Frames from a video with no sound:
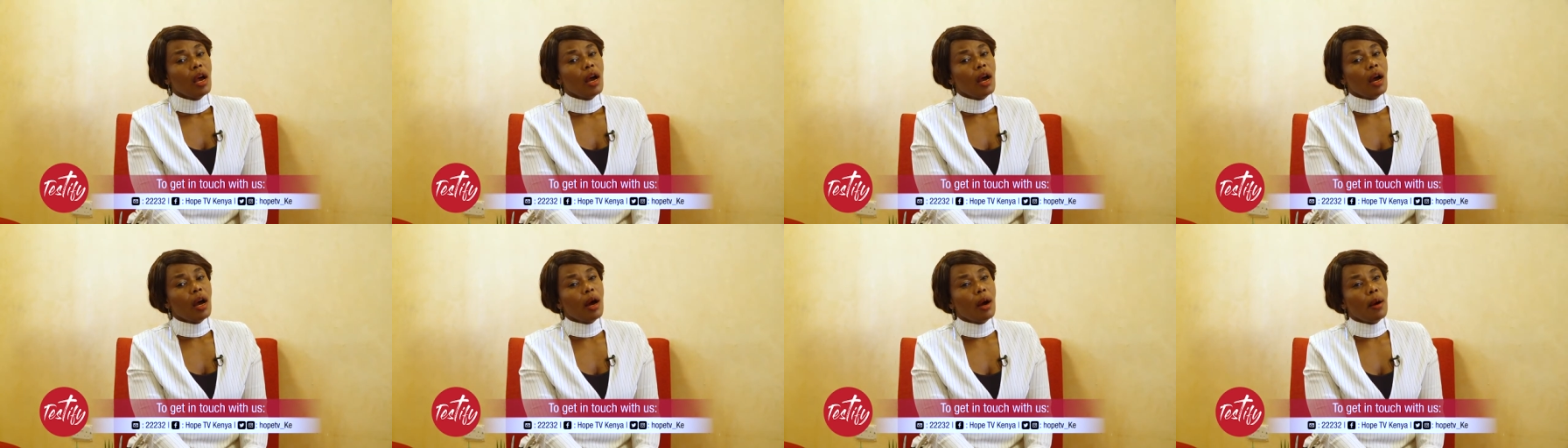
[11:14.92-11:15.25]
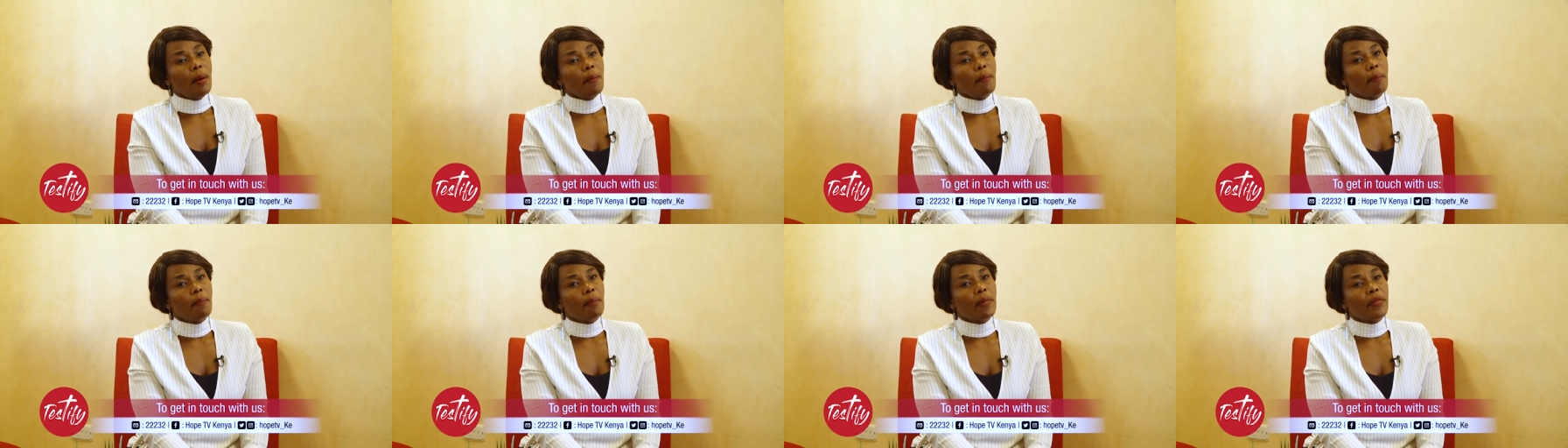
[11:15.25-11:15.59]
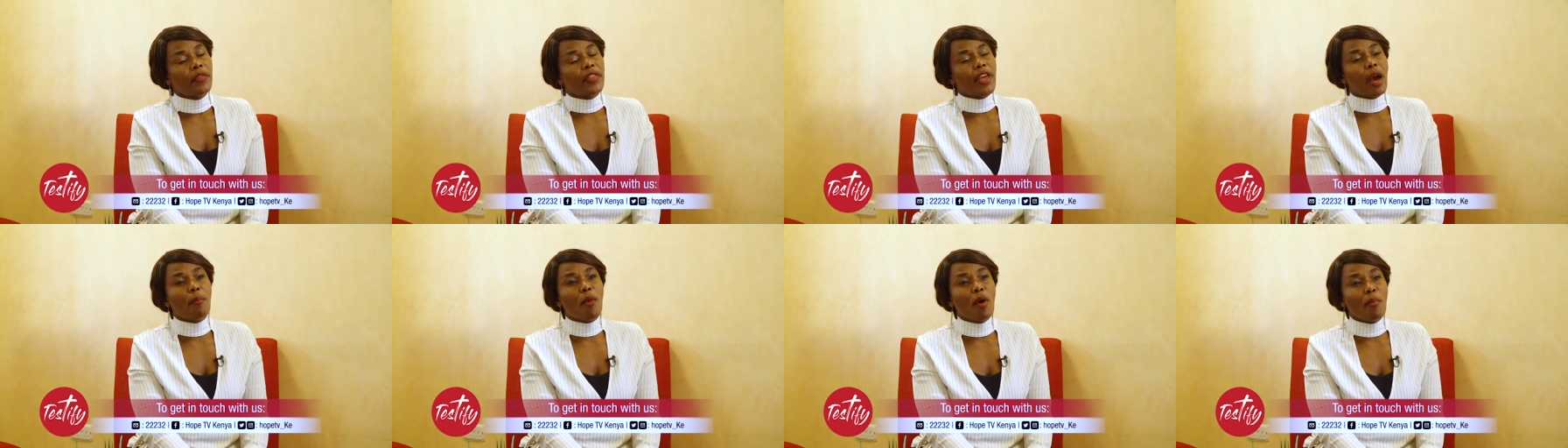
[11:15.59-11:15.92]
There
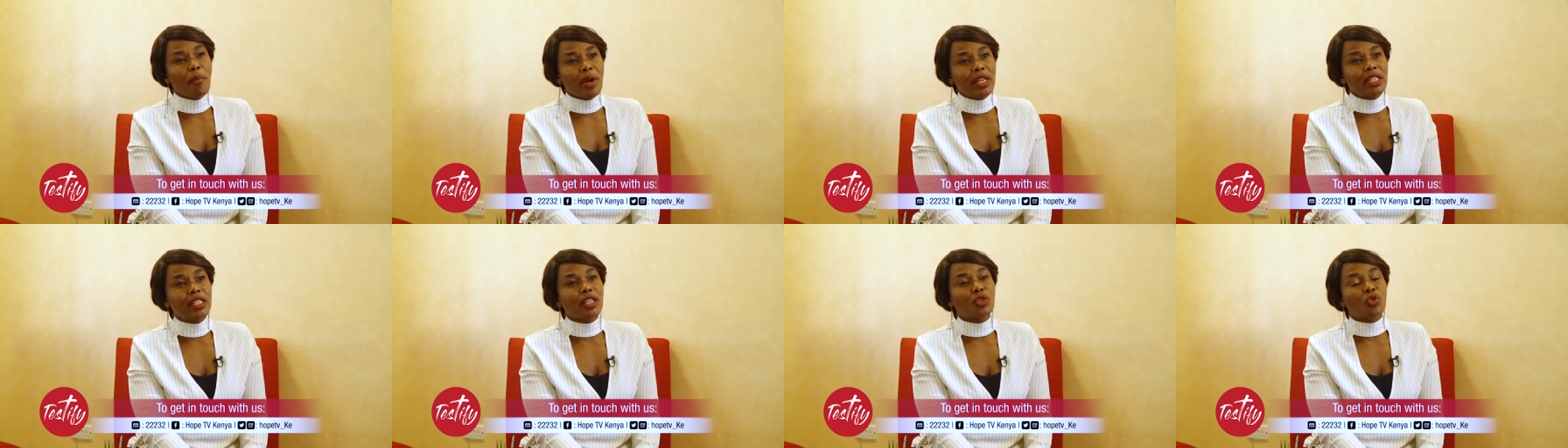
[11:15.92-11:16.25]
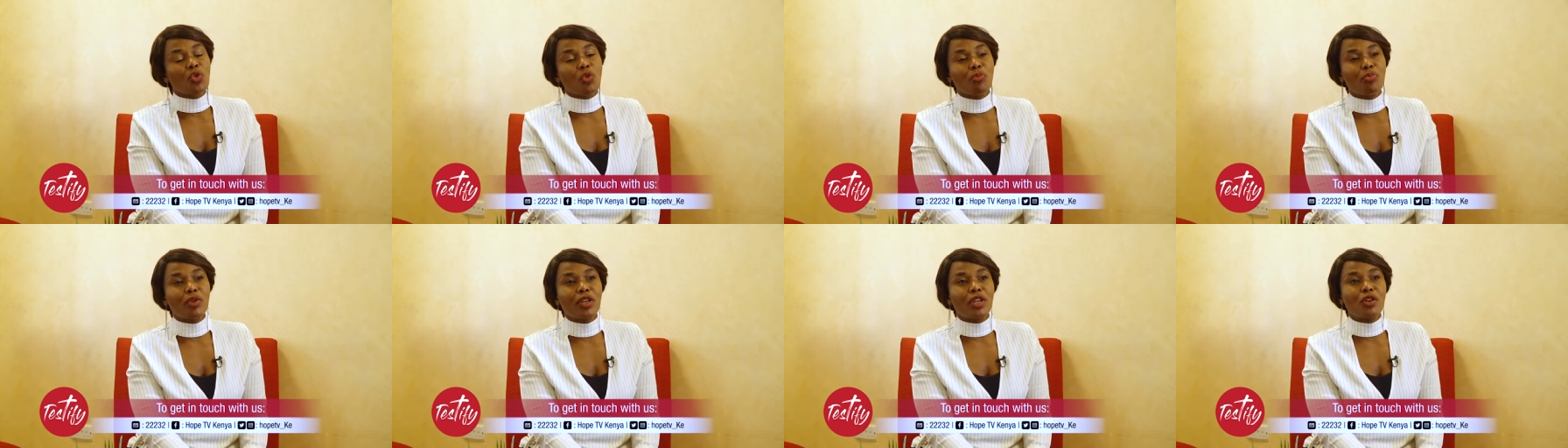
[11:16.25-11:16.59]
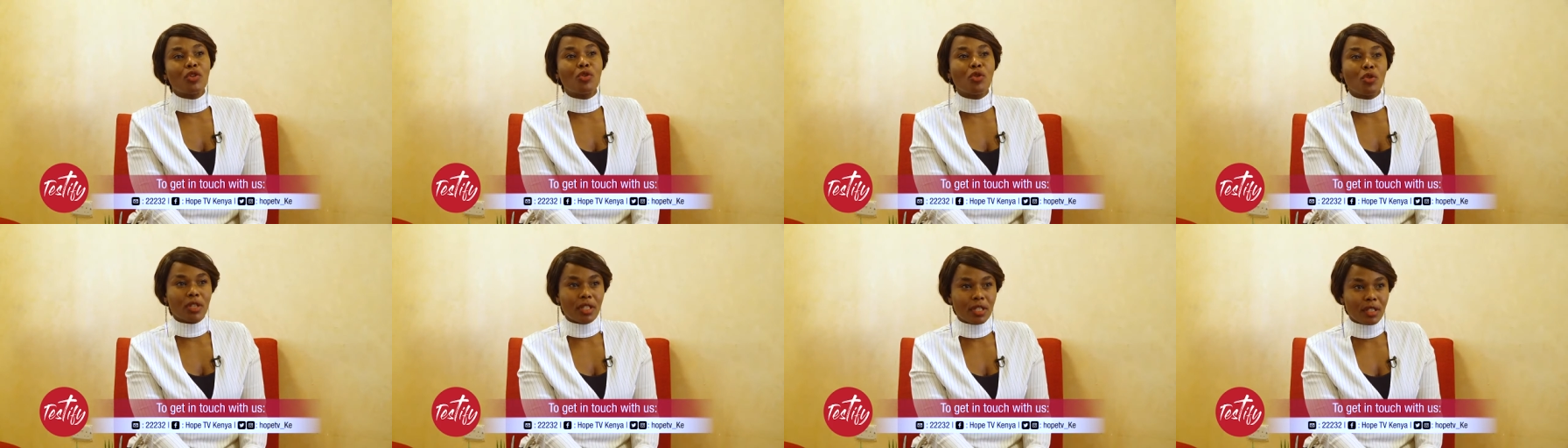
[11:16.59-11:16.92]
are moments it will be
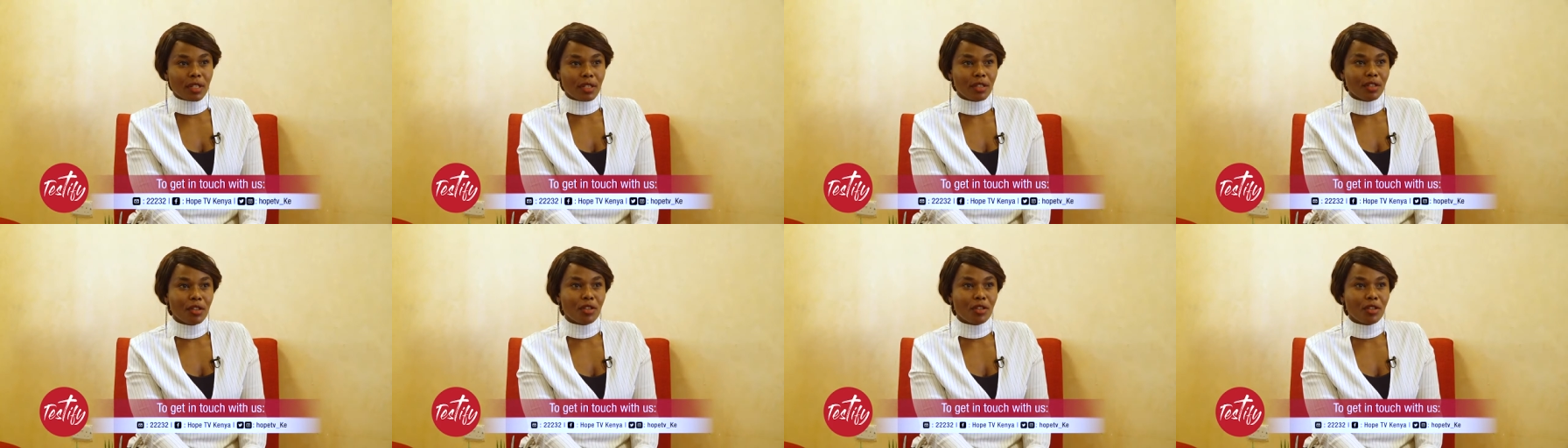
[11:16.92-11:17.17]
good.